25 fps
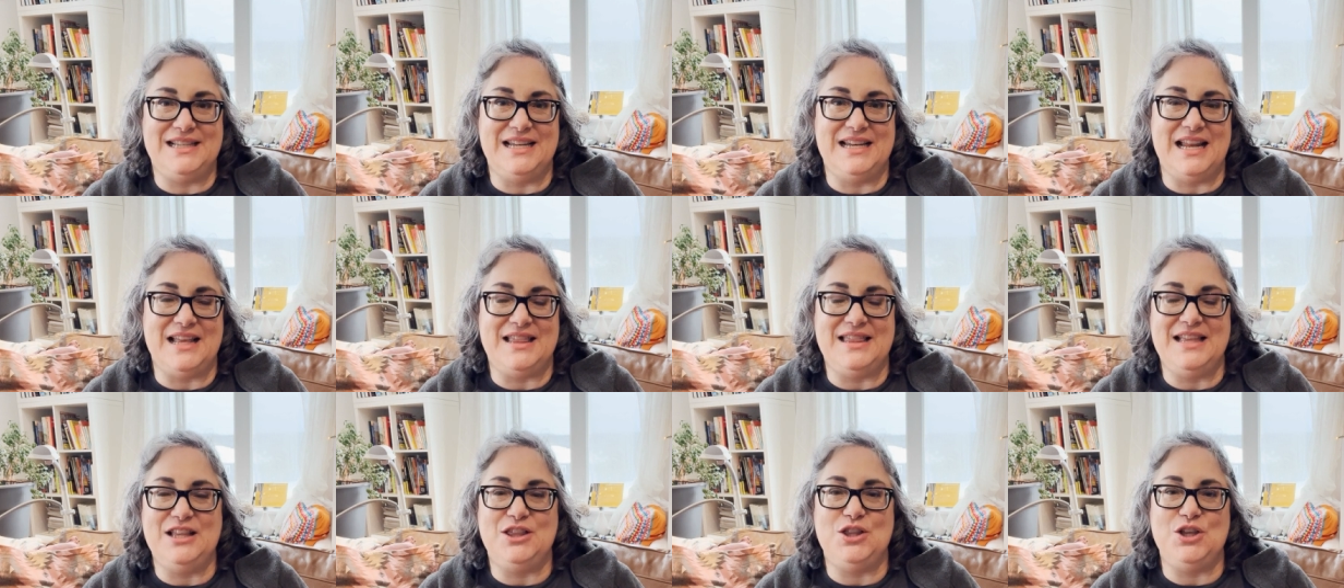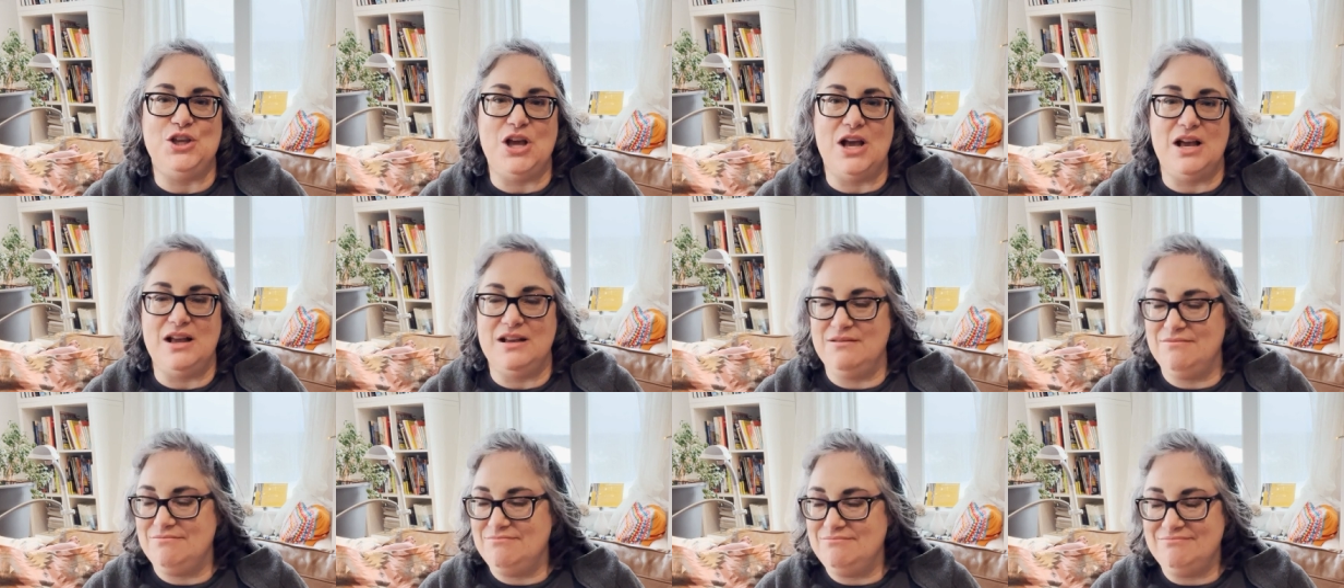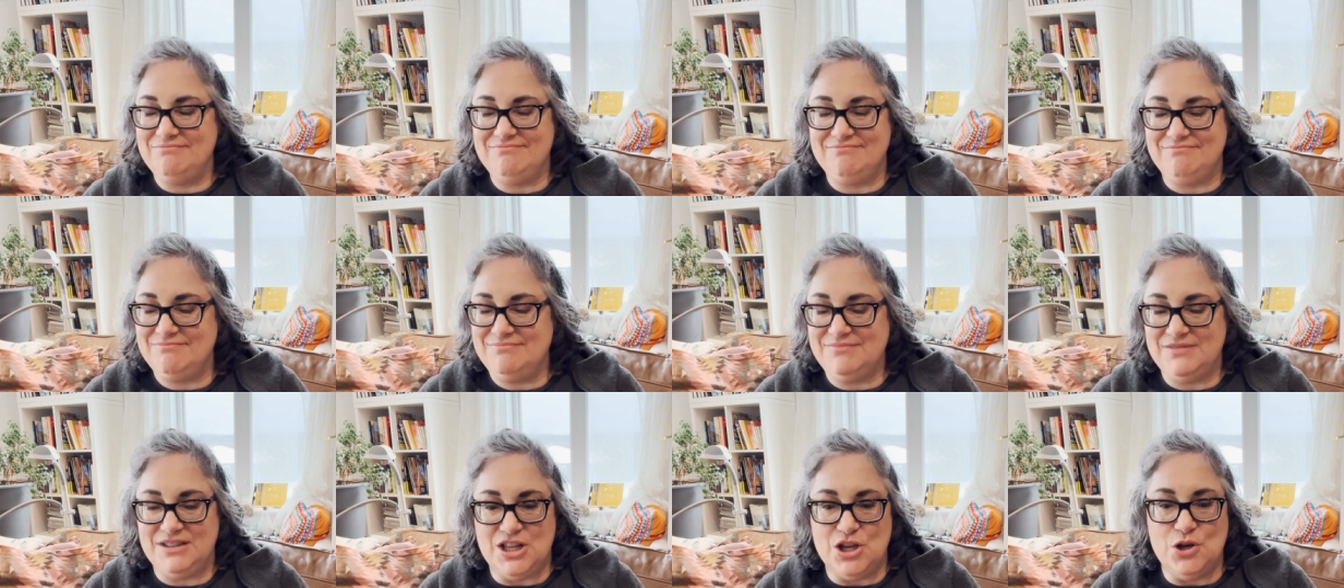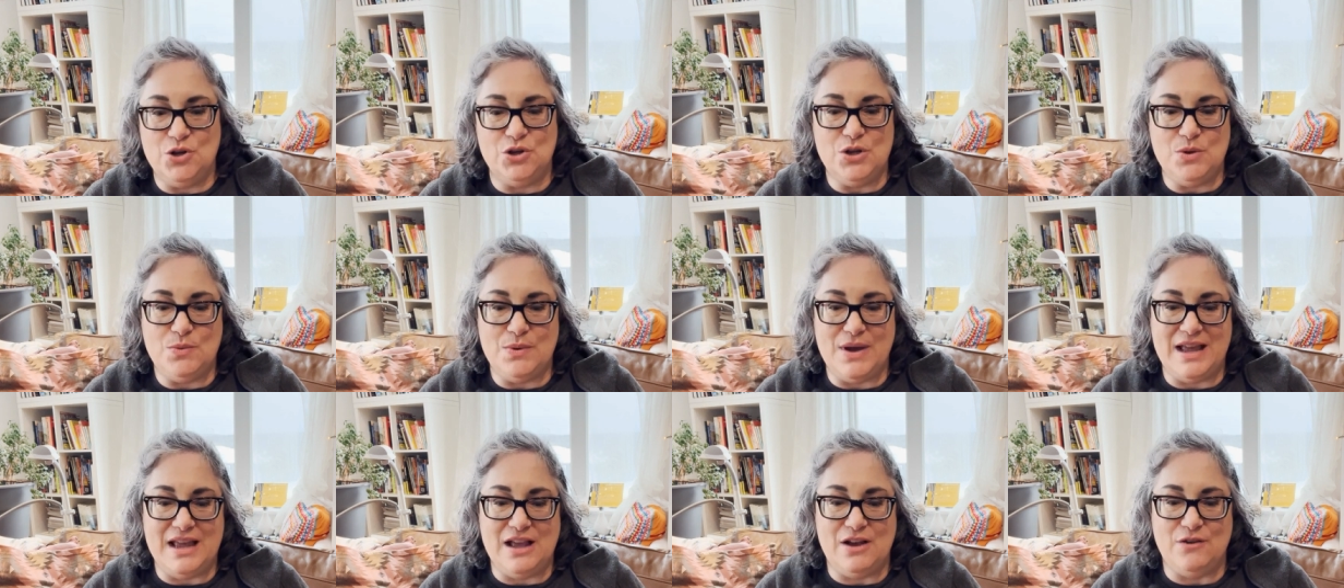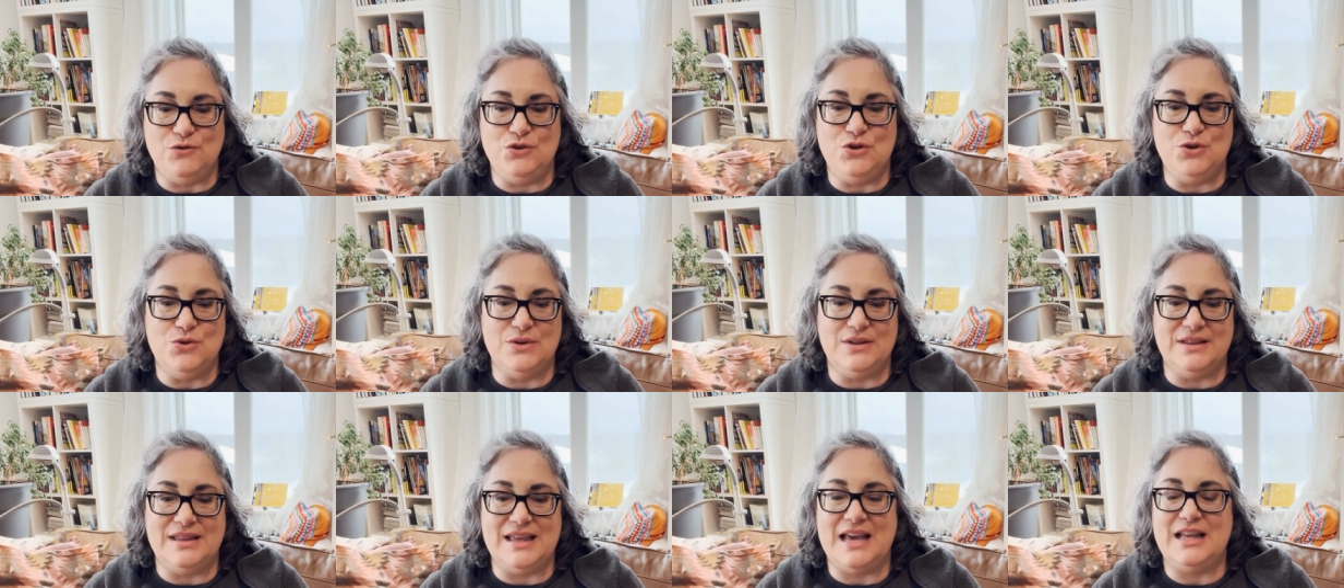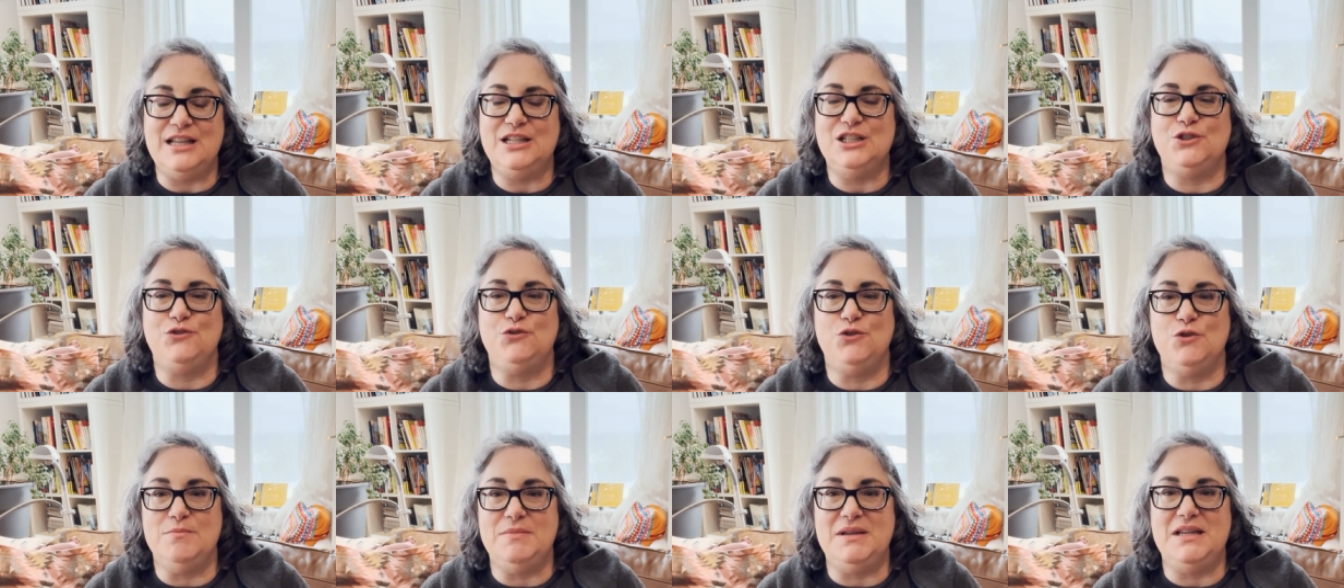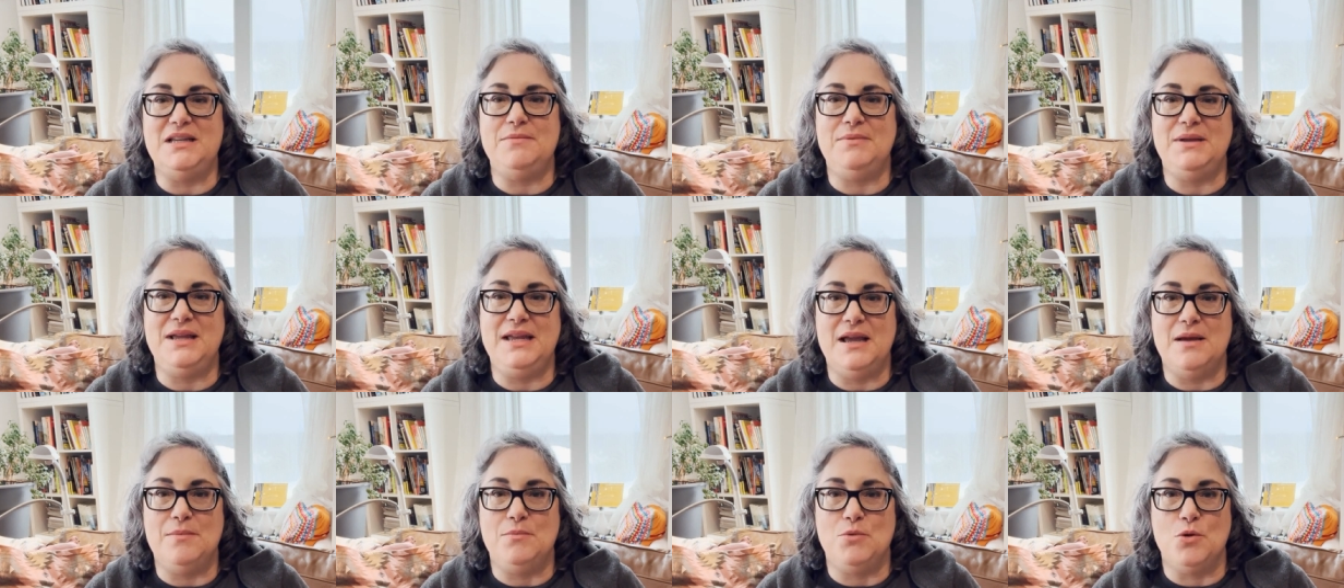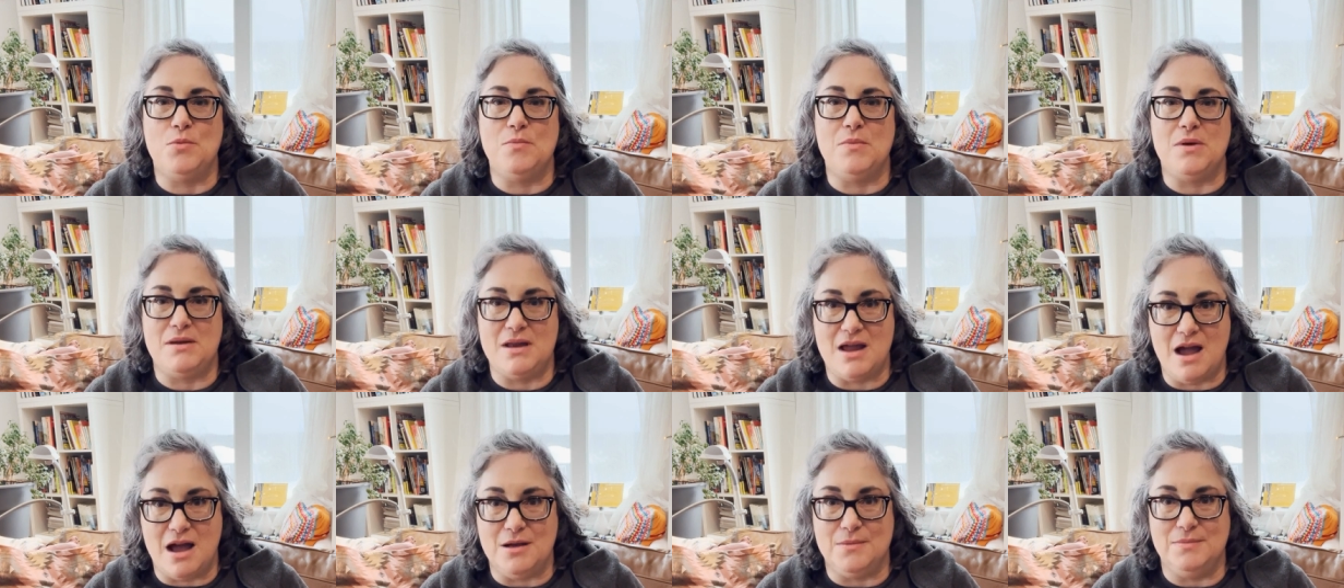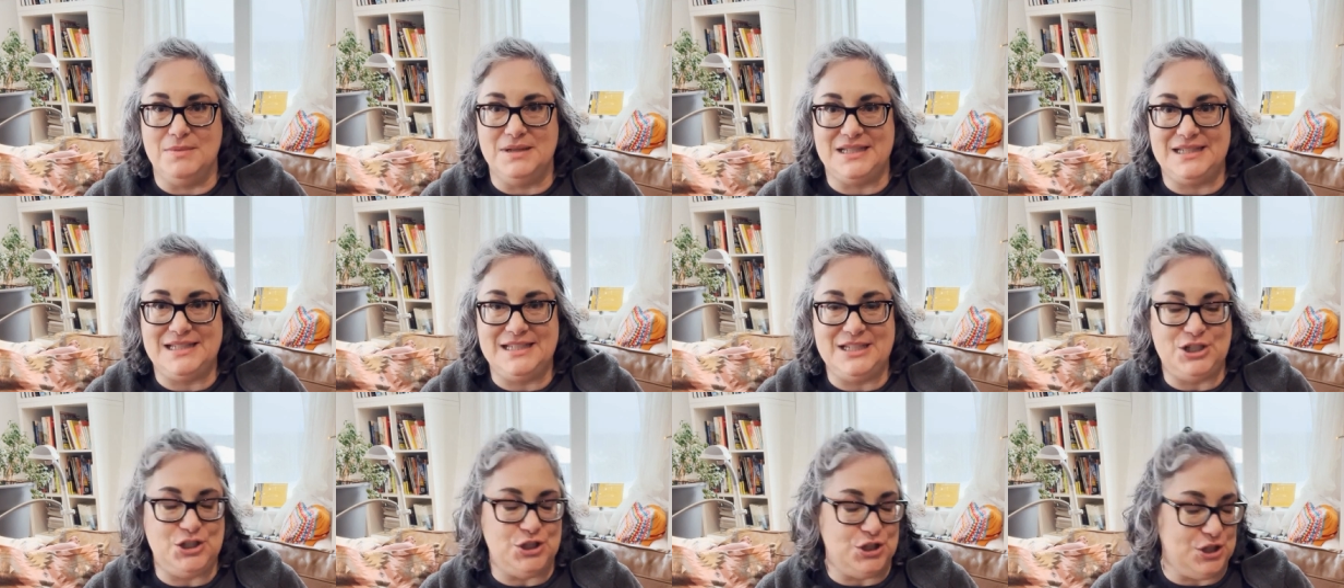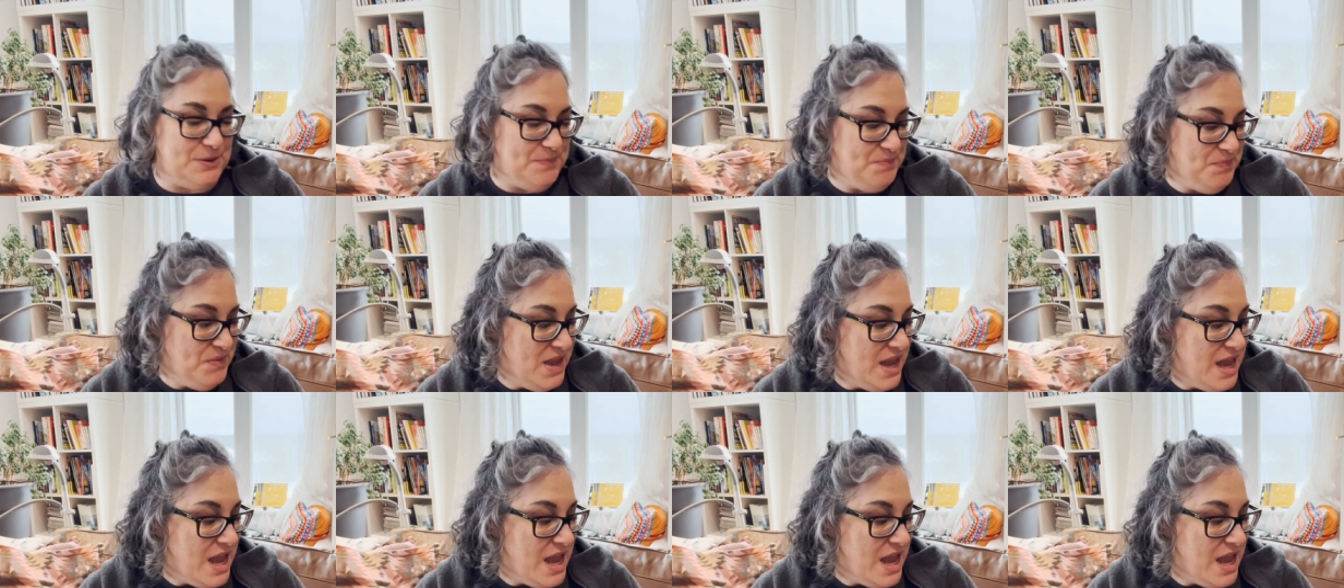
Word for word: And I think the, the only way of doing that is for me to be a more monogamous stitcher.